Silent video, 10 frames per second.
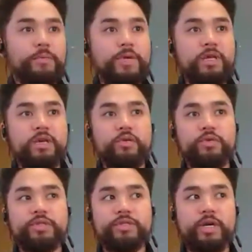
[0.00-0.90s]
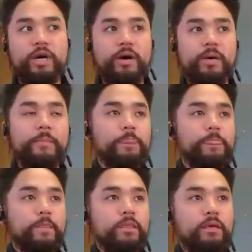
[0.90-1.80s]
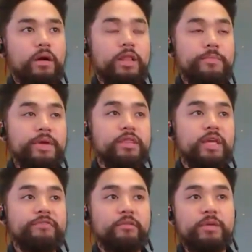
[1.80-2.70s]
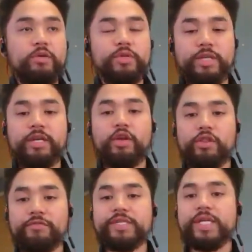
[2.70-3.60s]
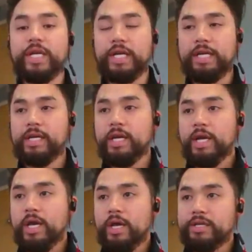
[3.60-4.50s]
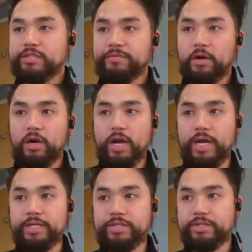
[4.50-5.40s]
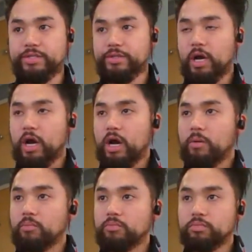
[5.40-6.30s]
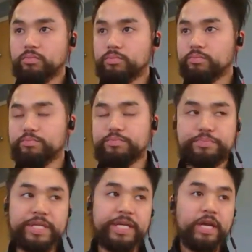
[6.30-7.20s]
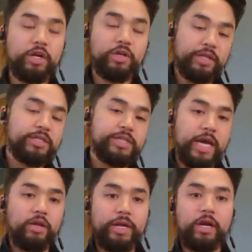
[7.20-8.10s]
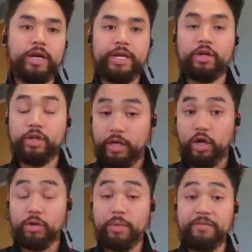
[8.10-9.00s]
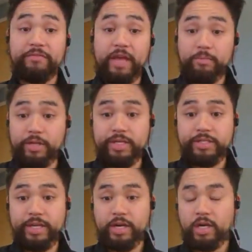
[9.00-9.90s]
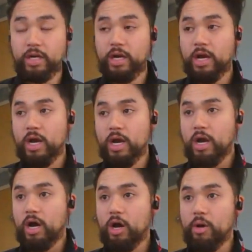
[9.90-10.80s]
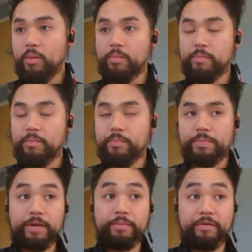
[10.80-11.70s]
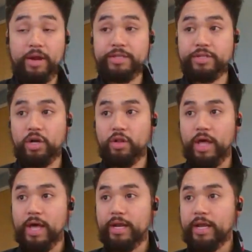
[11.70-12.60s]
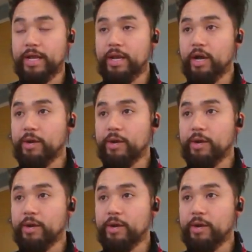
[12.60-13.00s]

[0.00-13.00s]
me, it was the big thing for me was like, the vicinity, as far as being here in like the Seattle area, like all of my family is here, and my friends and all that. And